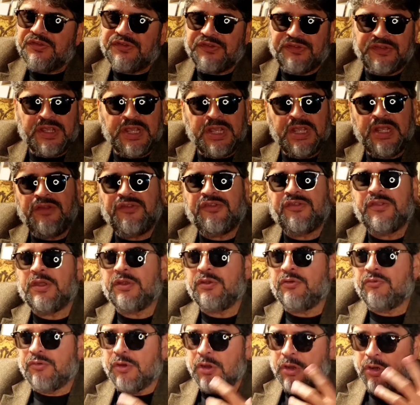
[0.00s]
seeds
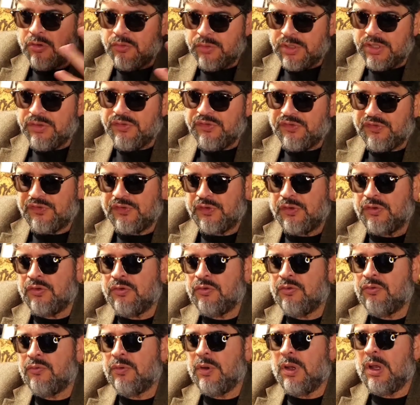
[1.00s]
that grow
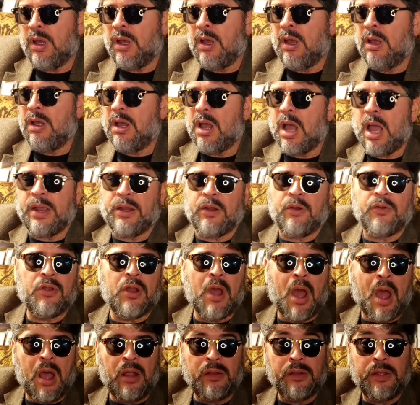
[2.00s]
into higher
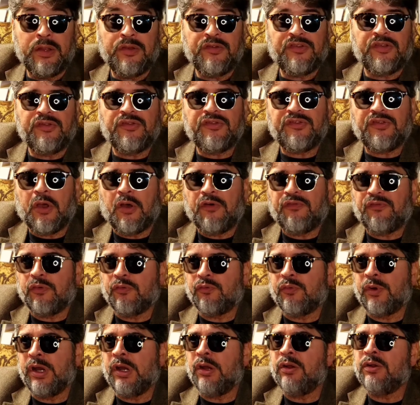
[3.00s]
knowledge and
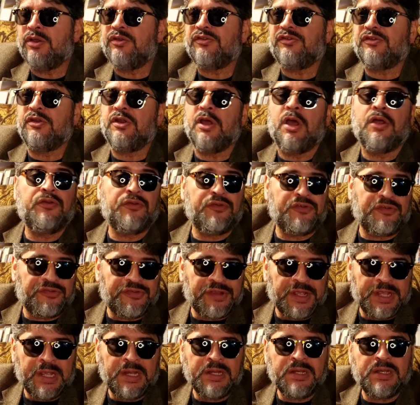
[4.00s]
self-awareness and
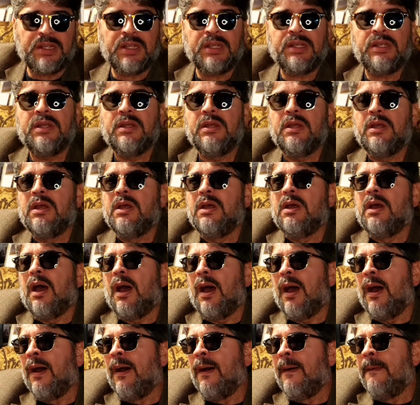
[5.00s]
understanding.
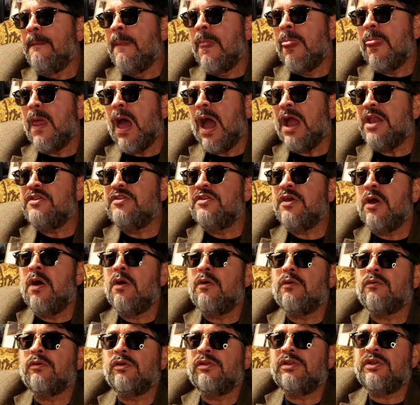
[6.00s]
I
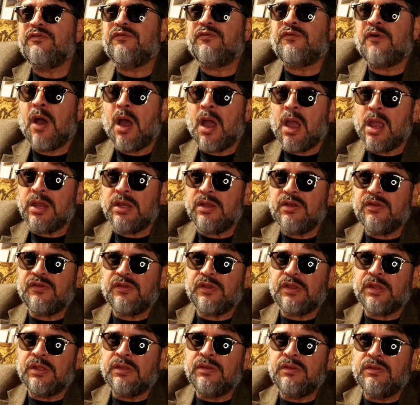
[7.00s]
don't really find
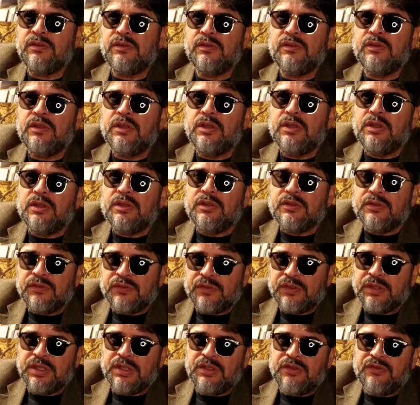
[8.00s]
in
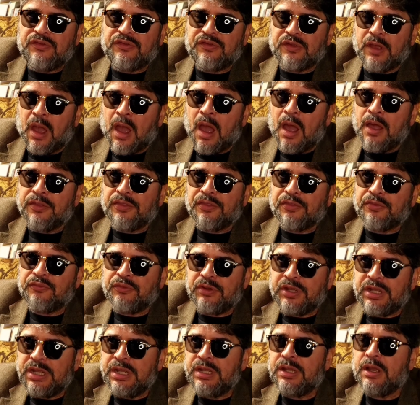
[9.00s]
these
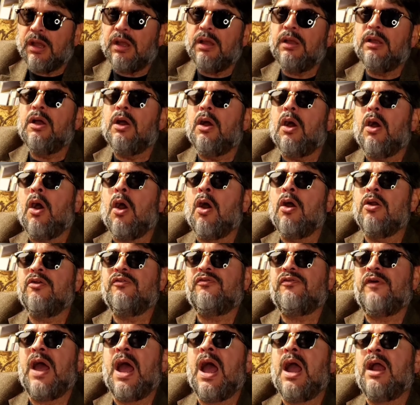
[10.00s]
three
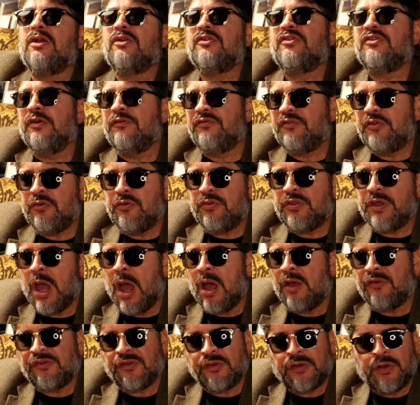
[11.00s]
artifacts of
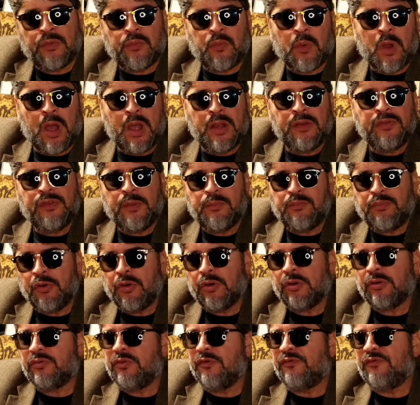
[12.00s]
2001, the
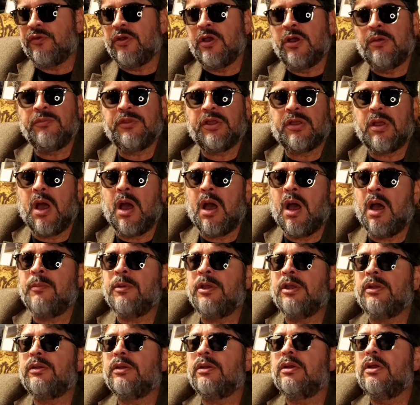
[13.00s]
book, the film, the
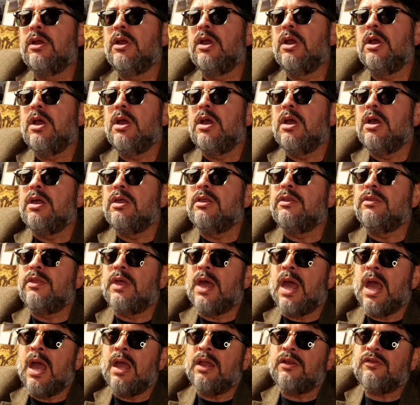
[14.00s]
comic,
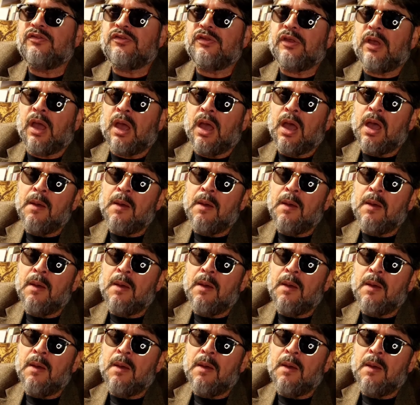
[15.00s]
that